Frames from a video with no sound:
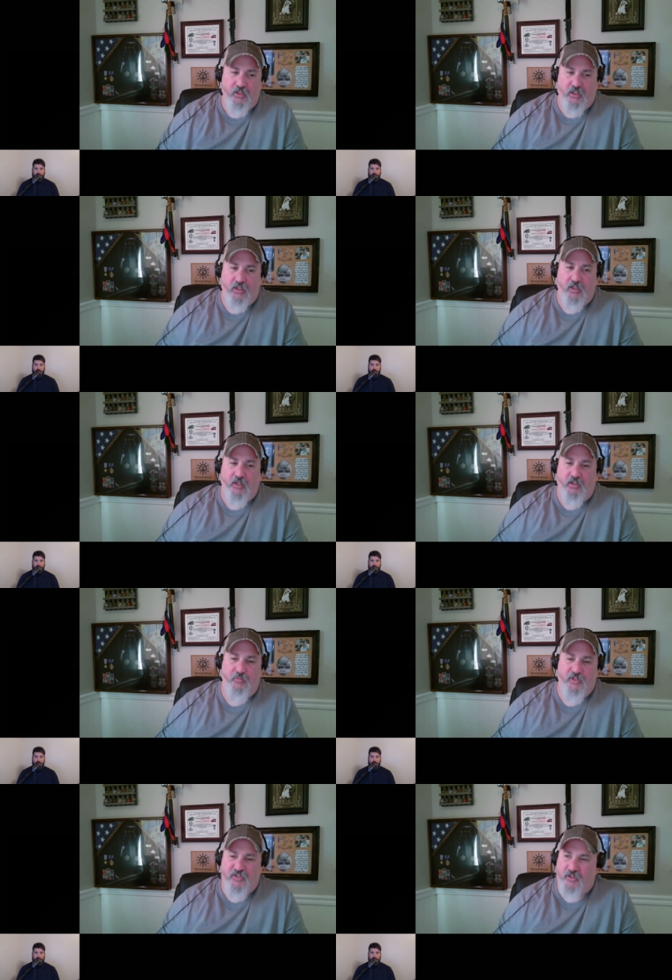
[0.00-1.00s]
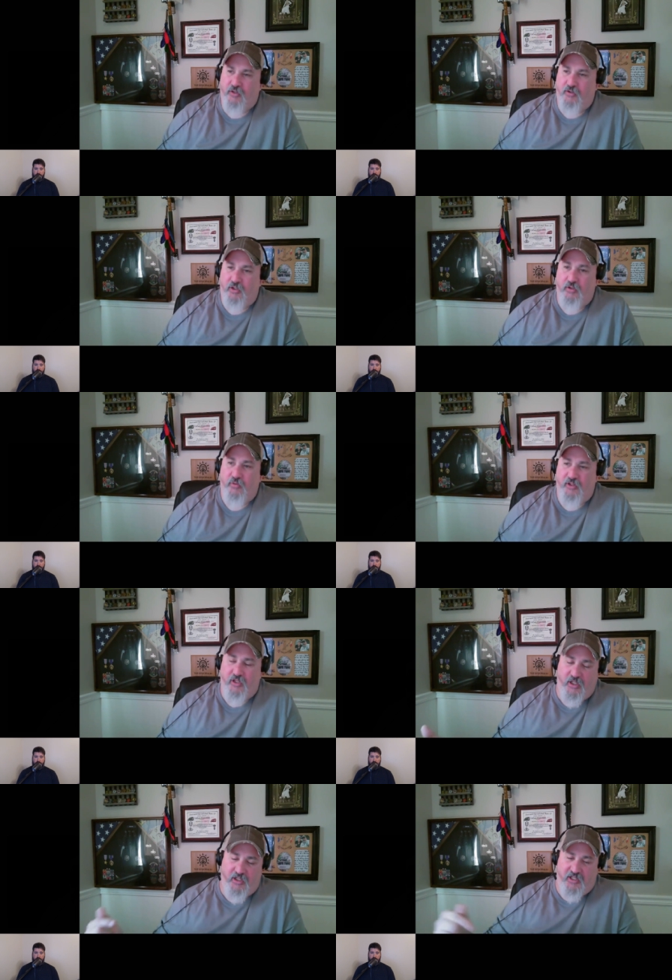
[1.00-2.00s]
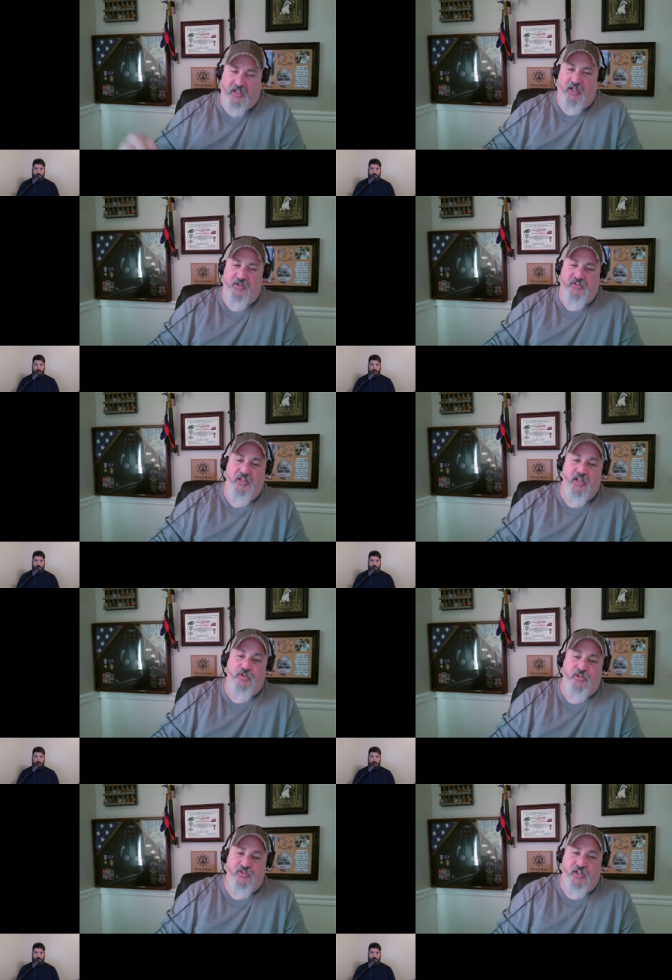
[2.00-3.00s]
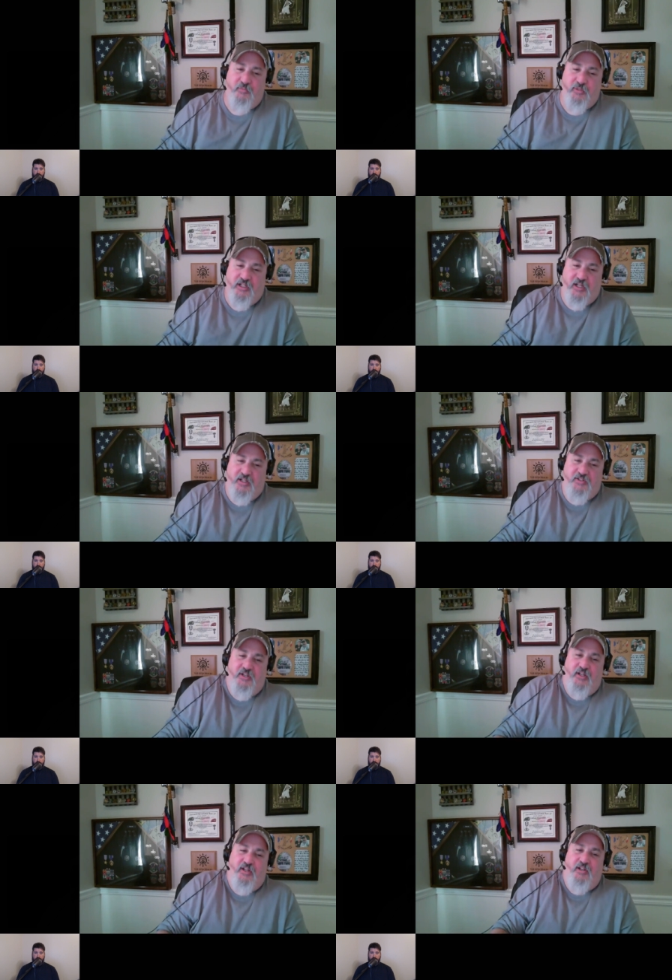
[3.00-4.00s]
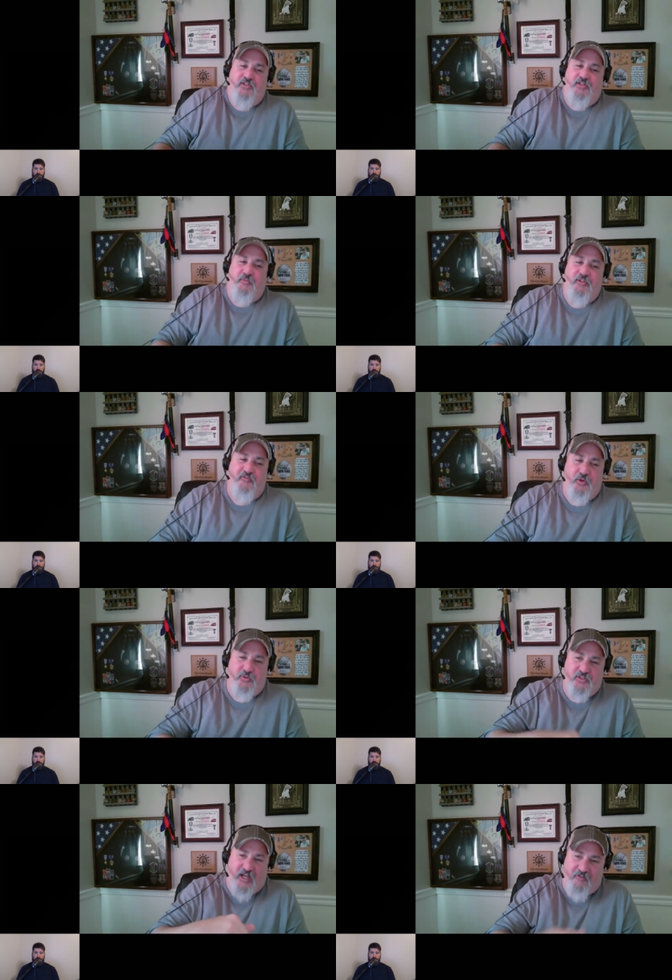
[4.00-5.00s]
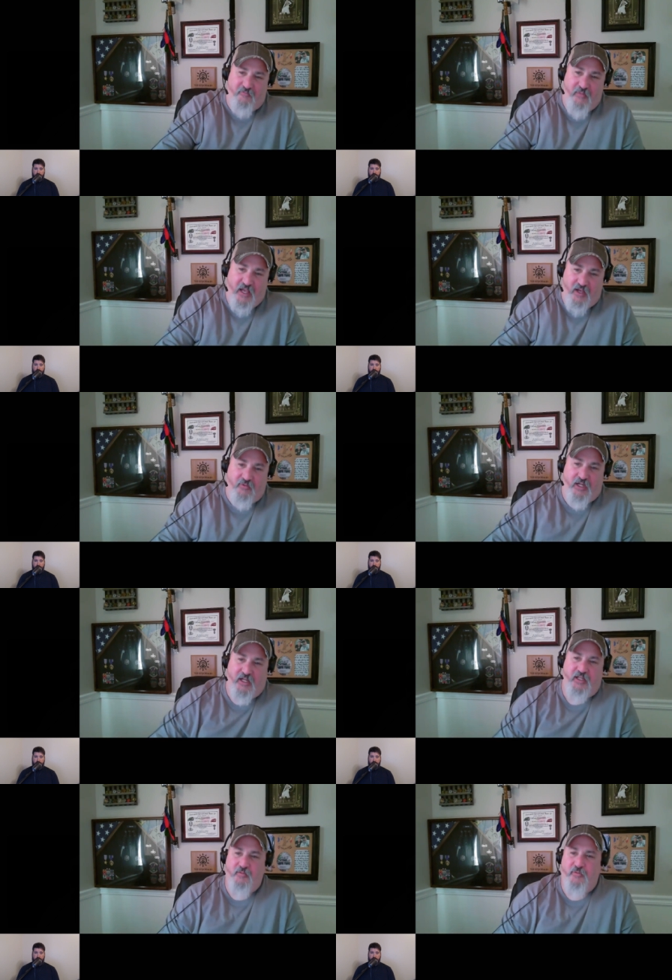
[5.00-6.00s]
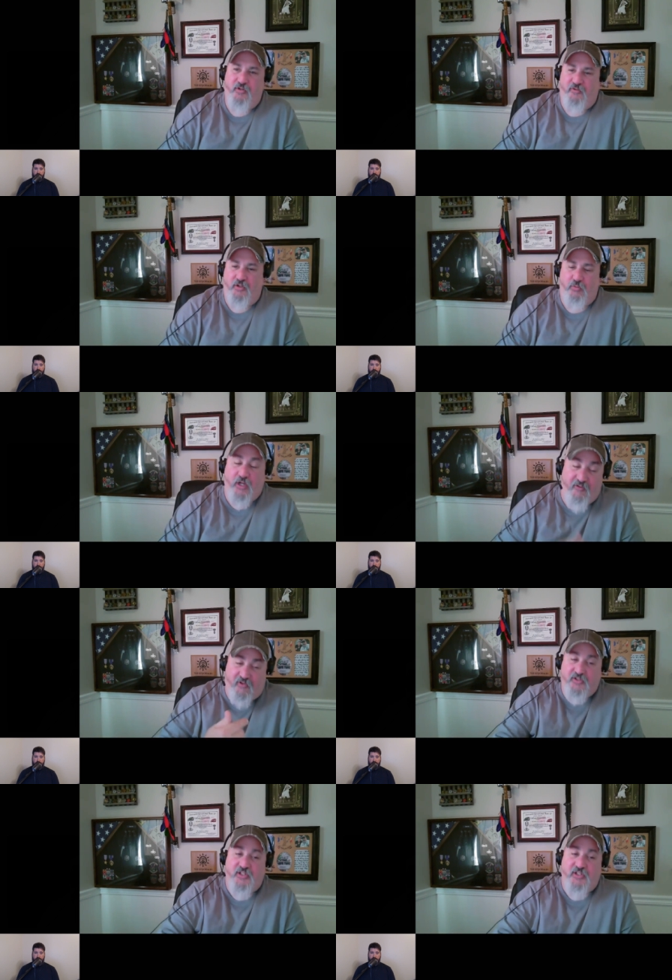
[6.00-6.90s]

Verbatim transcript: uh, elements that go along with it. And, and it's interesting because some of the folks I've met when I came over, when I first